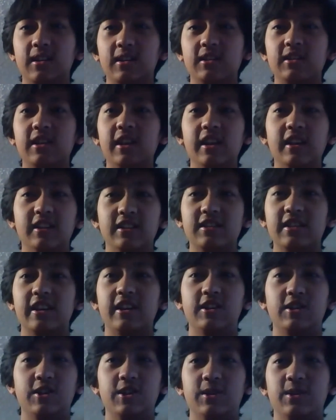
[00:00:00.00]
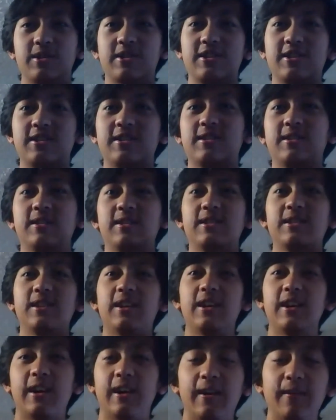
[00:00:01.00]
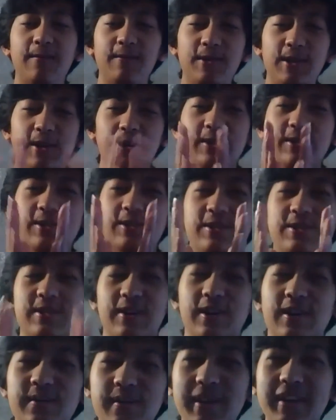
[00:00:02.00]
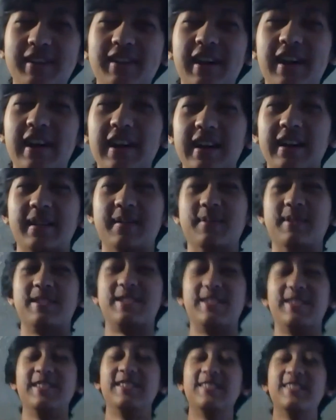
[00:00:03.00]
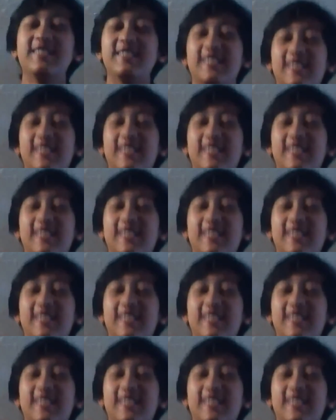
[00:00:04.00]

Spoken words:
This is an inside joke. I've told you so many times.